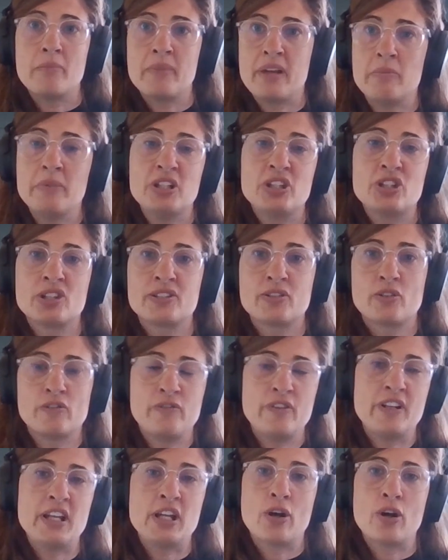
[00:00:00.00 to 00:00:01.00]
images or
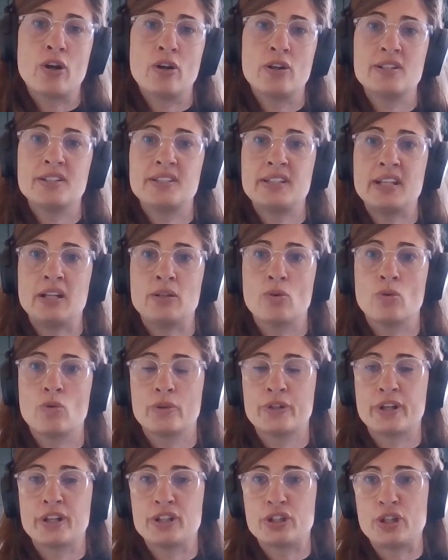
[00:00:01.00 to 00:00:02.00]
videos in
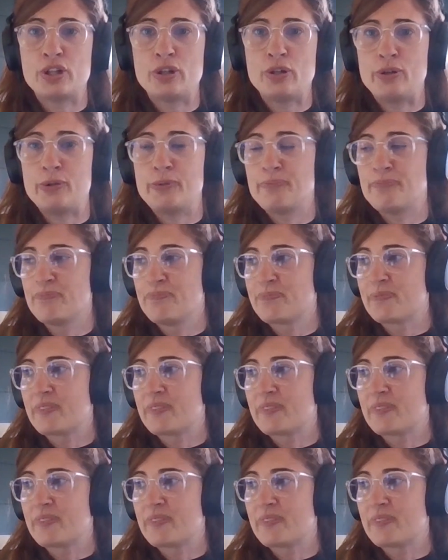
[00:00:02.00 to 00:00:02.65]
order to